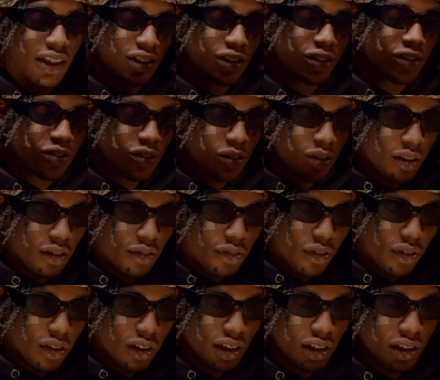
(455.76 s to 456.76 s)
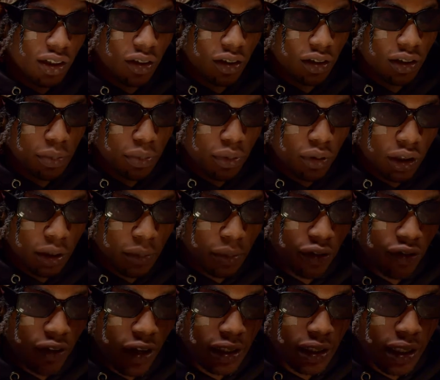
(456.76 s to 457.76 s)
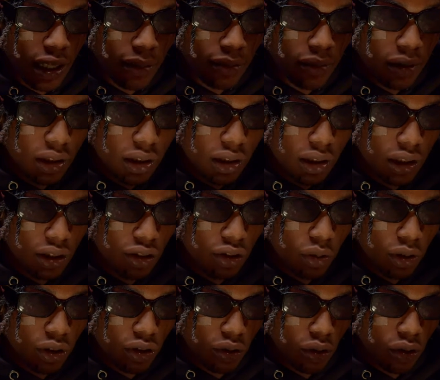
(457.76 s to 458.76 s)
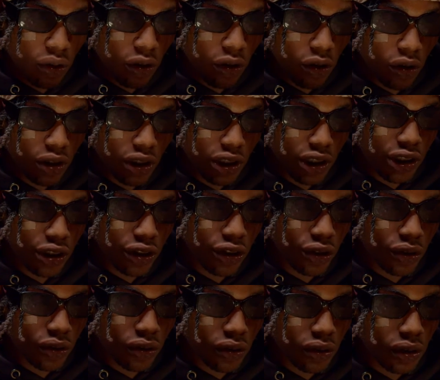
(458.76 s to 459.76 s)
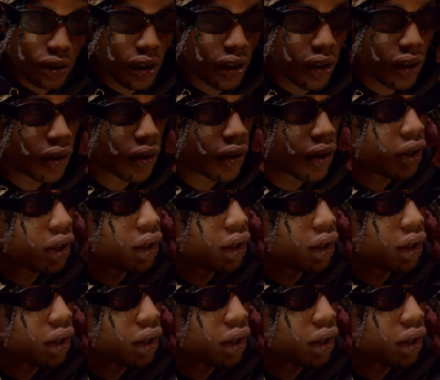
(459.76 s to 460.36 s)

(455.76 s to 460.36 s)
there's a song for it on the project. But right now I'm listening to a song called Need You to Stay.